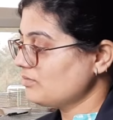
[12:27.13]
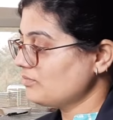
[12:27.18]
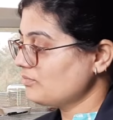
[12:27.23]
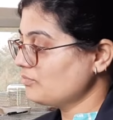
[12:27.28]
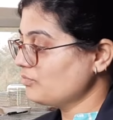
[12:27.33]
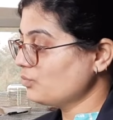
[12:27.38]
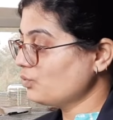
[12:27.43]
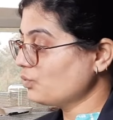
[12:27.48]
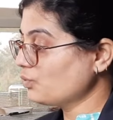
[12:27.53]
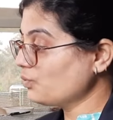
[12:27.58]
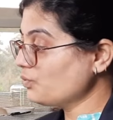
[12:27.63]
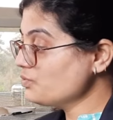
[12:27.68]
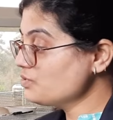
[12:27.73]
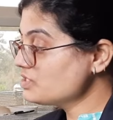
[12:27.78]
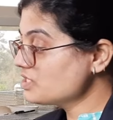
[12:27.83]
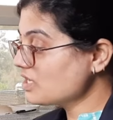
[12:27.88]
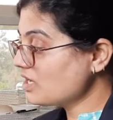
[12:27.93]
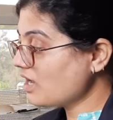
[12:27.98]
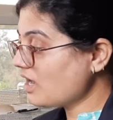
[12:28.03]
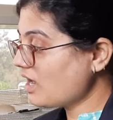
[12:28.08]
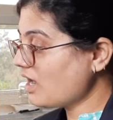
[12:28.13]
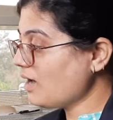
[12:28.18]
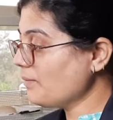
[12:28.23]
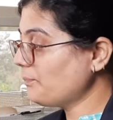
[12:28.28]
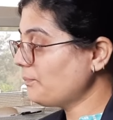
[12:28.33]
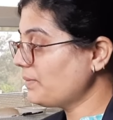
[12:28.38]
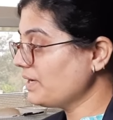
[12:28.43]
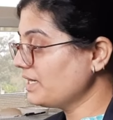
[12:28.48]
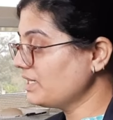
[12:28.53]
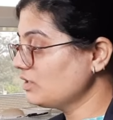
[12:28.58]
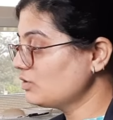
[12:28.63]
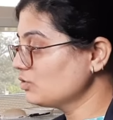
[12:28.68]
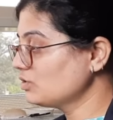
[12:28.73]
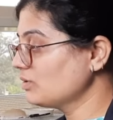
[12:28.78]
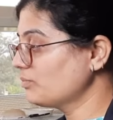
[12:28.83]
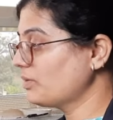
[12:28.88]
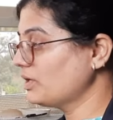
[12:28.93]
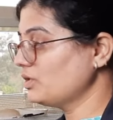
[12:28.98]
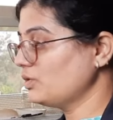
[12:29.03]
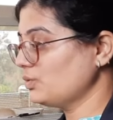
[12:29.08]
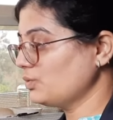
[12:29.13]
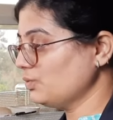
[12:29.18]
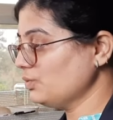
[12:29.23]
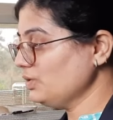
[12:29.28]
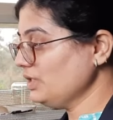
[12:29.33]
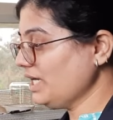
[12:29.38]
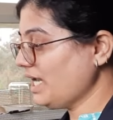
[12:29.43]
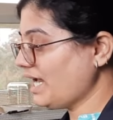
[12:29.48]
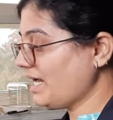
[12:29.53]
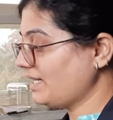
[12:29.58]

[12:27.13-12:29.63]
moves up into the balloon